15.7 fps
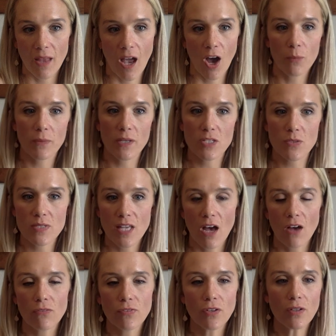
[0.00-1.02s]
I hope this was
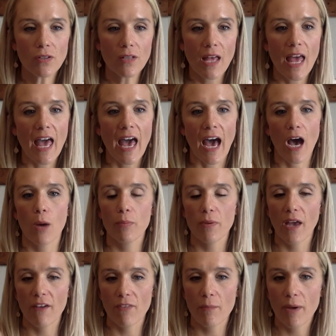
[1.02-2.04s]
helpful. I hope
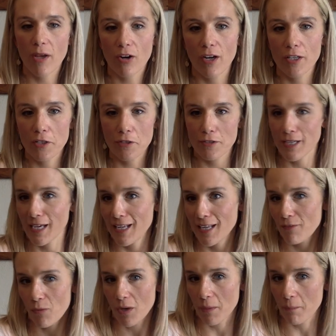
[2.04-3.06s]
you have a better understanding
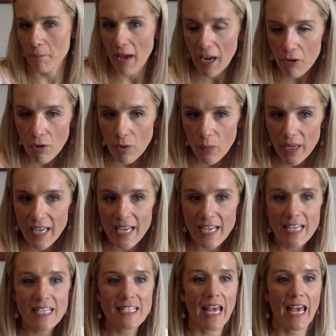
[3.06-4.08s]
of what a macro
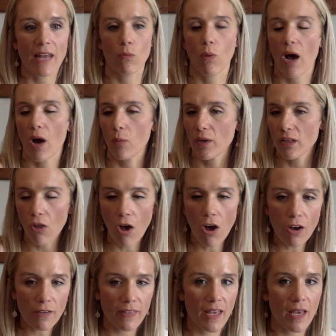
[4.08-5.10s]
is and why we
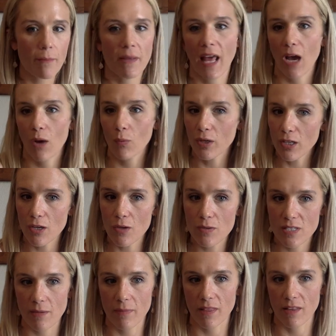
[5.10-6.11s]
log them and how we
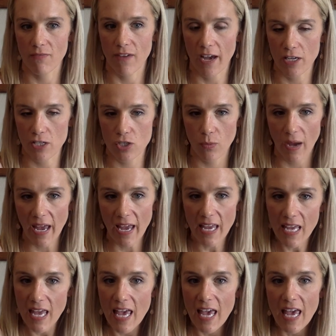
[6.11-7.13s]
use them in the faster
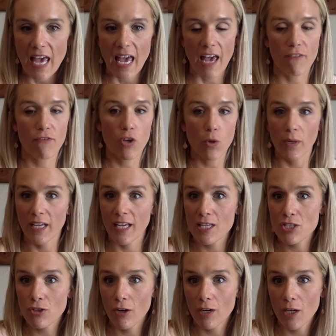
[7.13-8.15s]
way. If you want to get
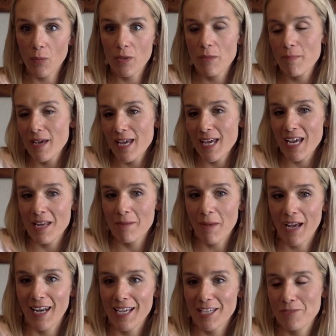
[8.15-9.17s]
started with me in my
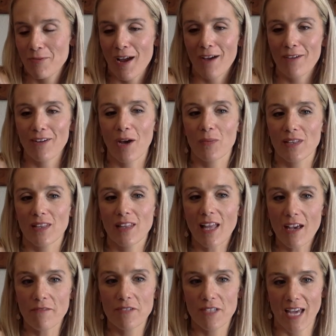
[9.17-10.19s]
next round, I would
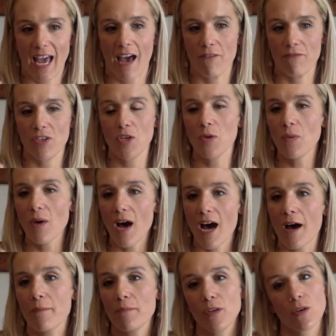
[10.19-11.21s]
love to have you.
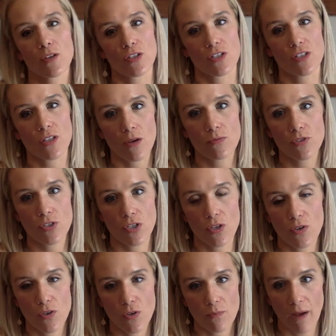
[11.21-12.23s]
You can just go
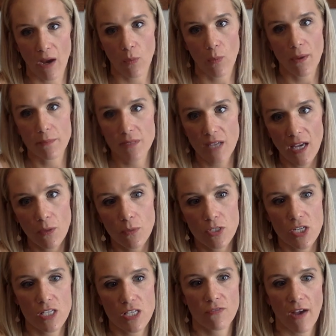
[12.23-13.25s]
to my website,
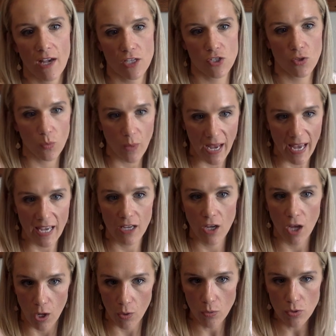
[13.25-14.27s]
which is
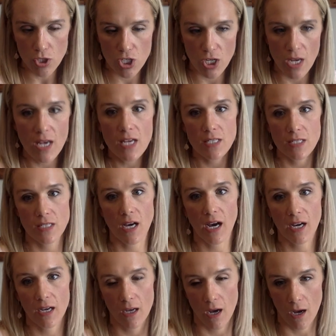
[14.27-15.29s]

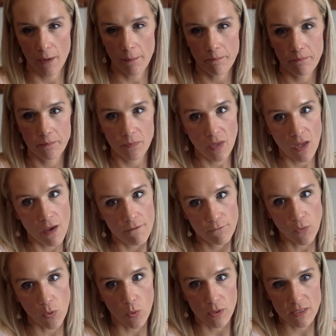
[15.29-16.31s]

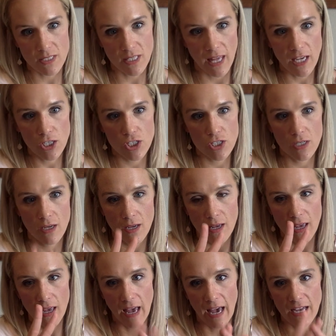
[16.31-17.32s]

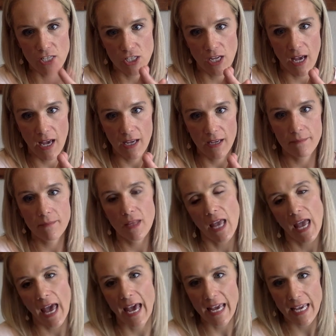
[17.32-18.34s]

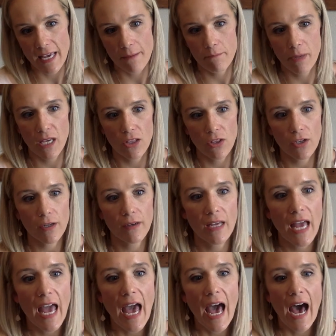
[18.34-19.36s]
fasterwaycoach.com/#AMPeeler.
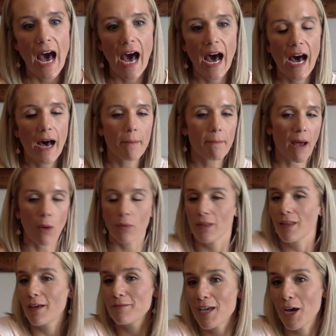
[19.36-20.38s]
I would
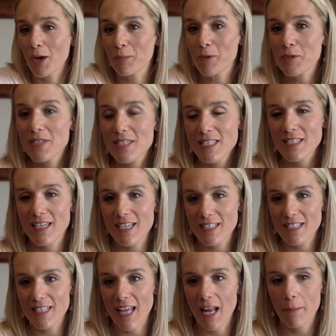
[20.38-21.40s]
love to help you
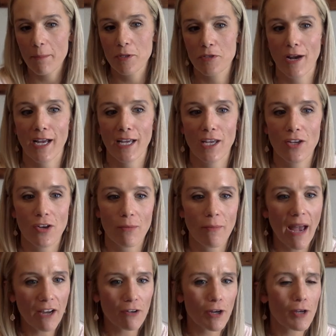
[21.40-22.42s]
get set up in tracking your
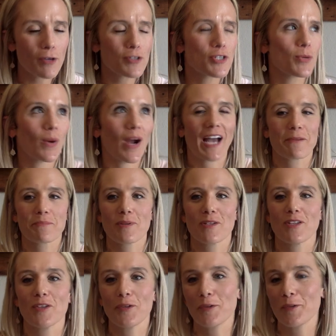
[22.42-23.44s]
macros. You are
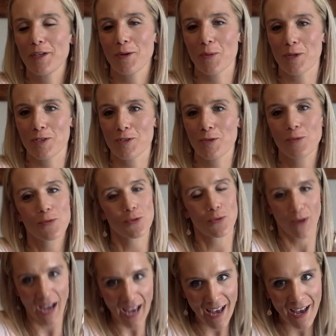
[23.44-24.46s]
absolutely going to
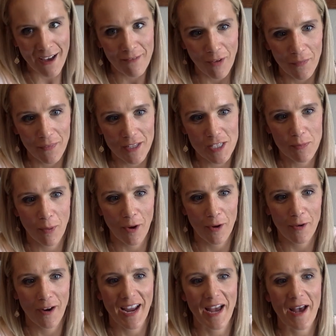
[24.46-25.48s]
thrive on this
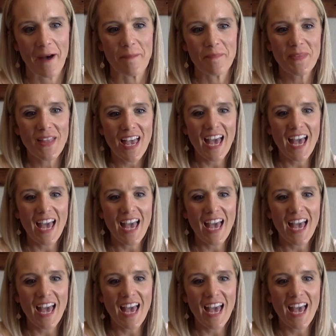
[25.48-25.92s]
program.